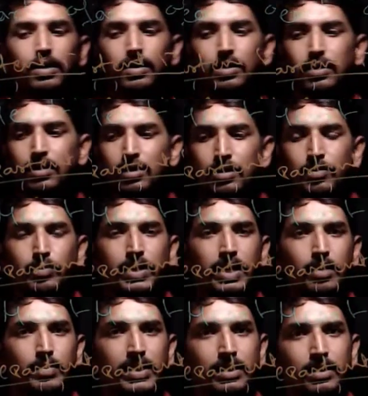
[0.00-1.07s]
can be done in
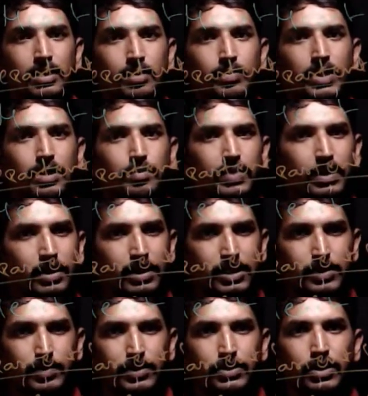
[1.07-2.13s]
the
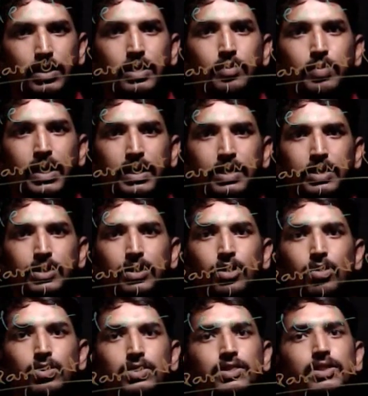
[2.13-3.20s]
paramedical department,
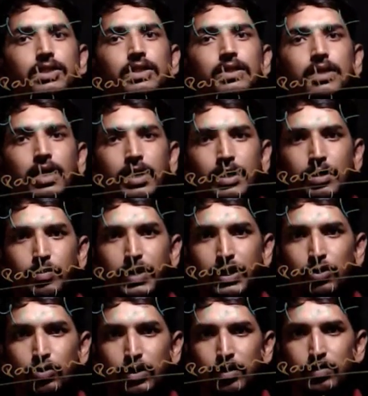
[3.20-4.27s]
especially
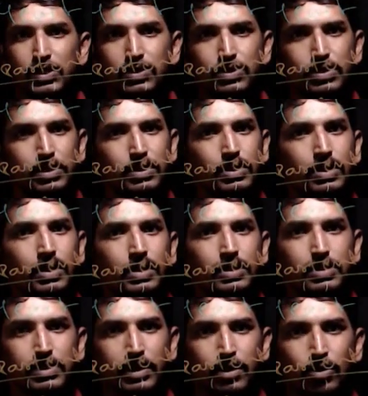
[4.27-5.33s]
bacteriology and
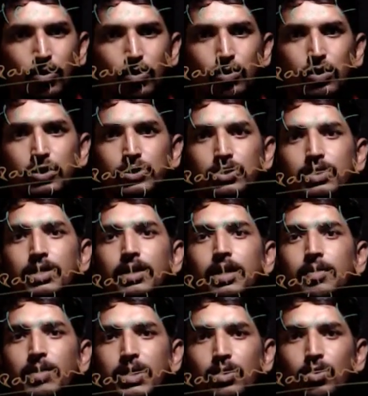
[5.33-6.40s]
biochemistry and
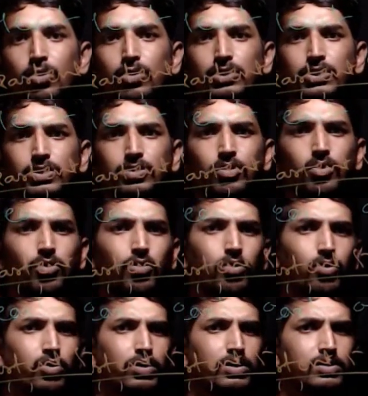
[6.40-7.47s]
serology,
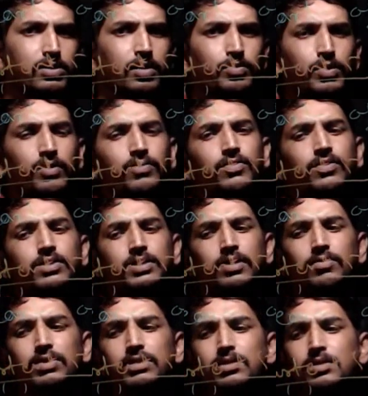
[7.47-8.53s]
hematology, all
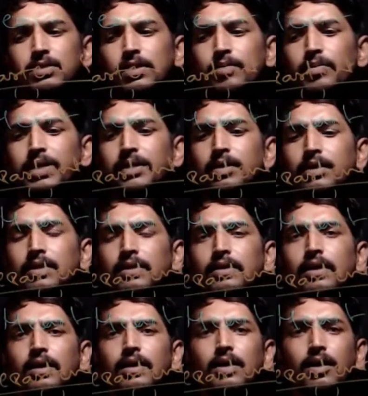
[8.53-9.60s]
these type of
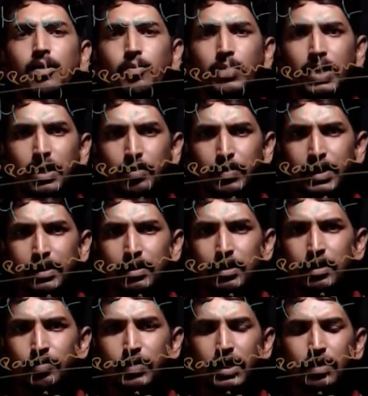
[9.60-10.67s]
services can be done in the
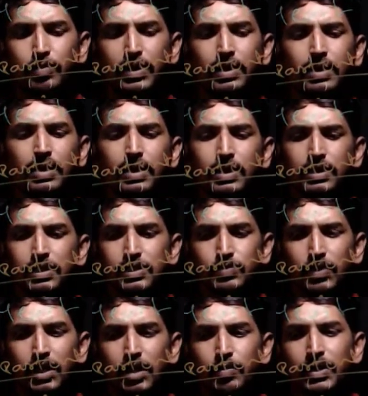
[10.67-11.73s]
paramedical
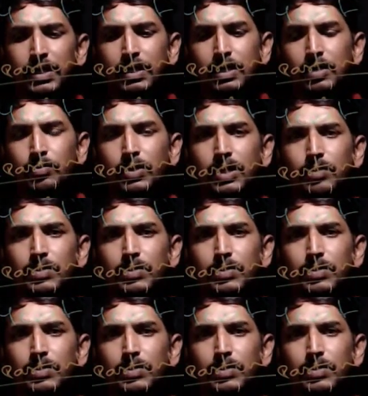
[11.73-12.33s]
department. This